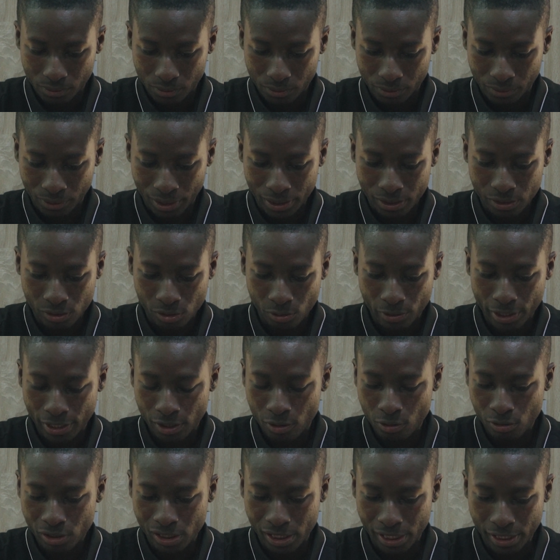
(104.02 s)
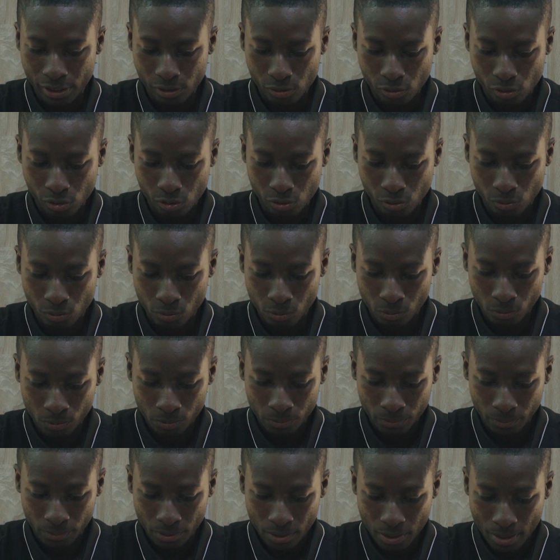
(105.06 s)
Right, so it goes into
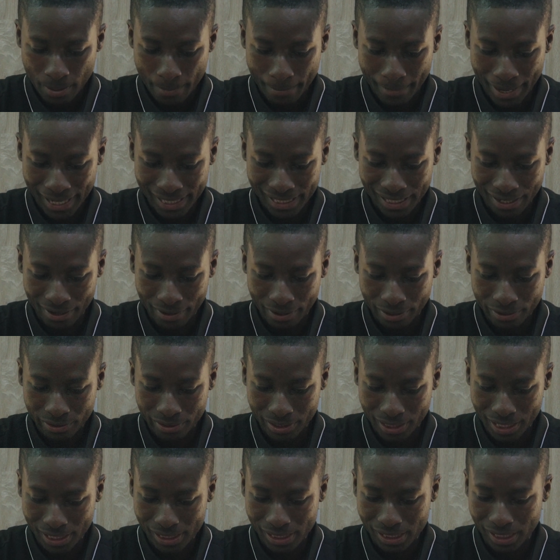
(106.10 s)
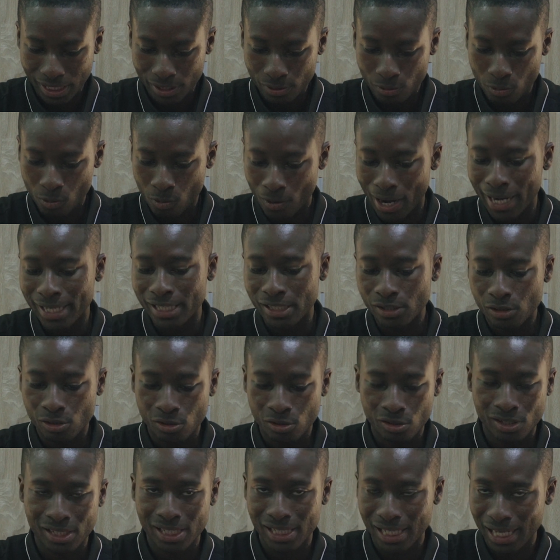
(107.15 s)
my directory and saying, oh, I need
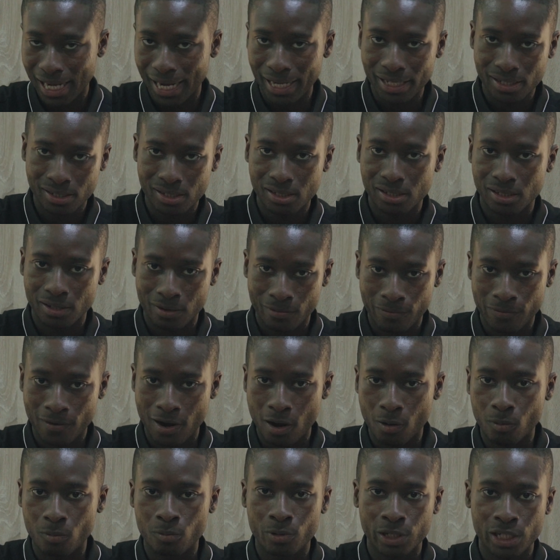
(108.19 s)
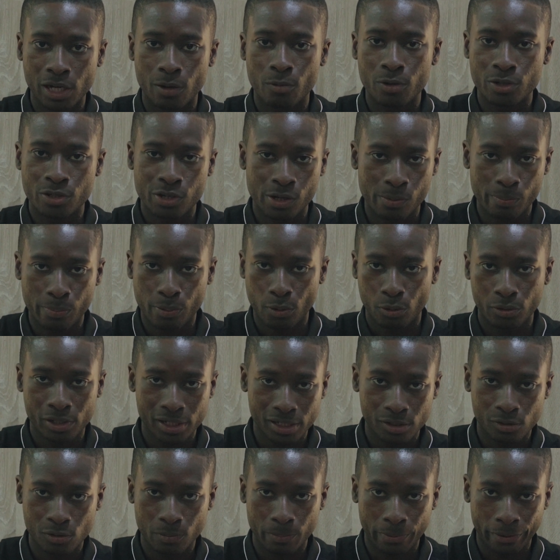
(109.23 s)
to select the file which I want to import
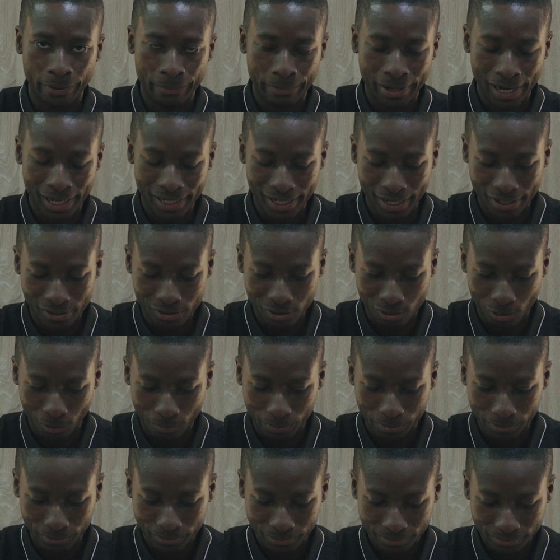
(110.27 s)
into Power BI desktop.